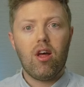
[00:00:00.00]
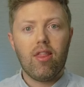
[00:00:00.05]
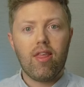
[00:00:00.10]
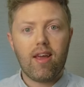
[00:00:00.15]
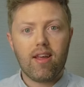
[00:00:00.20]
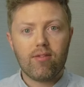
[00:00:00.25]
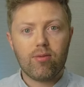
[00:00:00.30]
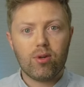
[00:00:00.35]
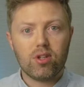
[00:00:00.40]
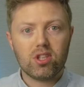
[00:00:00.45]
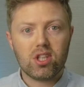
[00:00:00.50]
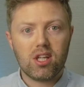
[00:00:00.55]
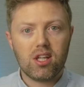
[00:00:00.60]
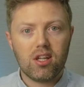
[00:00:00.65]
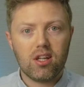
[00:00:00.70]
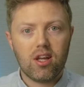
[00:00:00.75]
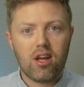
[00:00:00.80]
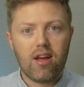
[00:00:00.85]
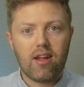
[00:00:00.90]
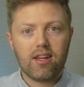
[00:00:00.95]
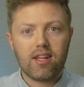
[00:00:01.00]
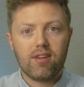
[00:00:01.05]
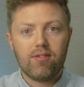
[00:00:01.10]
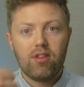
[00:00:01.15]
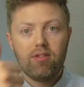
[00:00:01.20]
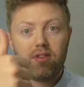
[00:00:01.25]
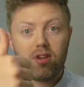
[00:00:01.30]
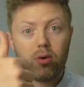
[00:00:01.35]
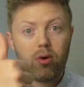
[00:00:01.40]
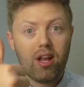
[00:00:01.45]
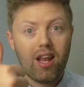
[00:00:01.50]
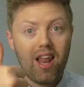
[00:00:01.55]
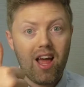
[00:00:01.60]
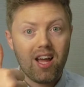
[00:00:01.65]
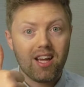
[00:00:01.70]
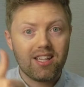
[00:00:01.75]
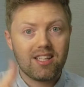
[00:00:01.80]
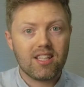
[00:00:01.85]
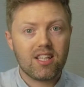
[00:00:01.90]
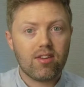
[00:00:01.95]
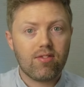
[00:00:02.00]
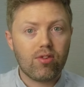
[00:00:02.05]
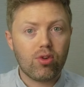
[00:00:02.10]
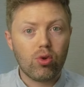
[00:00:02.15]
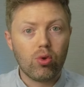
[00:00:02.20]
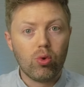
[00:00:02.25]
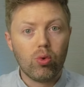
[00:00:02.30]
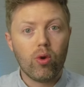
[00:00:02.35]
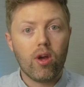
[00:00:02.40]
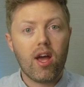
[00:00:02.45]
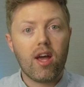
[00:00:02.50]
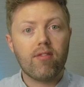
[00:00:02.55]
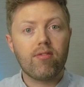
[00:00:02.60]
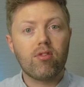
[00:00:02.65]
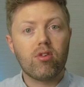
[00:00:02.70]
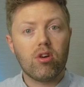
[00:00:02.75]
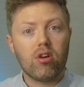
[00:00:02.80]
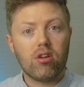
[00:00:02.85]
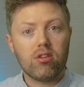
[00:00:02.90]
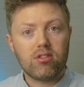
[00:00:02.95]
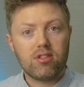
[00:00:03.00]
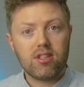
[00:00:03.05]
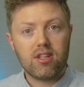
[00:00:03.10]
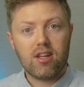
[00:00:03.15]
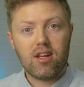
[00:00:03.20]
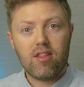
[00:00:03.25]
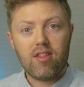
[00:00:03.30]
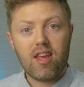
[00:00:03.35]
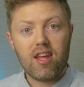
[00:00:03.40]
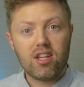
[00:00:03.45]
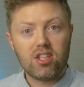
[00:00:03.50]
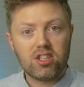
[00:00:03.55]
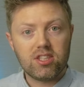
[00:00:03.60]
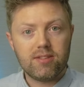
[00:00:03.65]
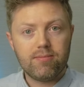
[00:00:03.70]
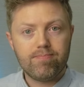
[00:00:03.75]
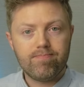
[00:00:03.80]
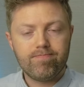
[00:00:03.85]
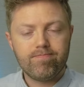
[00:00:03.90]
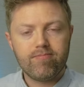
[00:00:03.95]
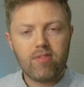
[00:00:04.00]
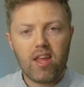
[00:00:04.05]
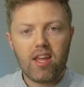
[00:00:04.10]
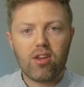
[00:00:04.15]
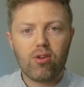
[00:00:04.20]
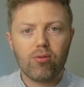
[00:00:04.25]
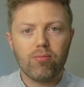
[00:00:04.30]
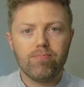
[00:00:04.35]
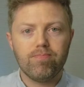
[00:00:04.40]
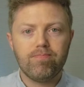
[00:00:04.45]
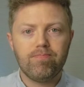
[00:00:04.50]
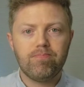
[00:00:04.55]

thanks for watching, and give the video a like if you have got the energy. Thank you.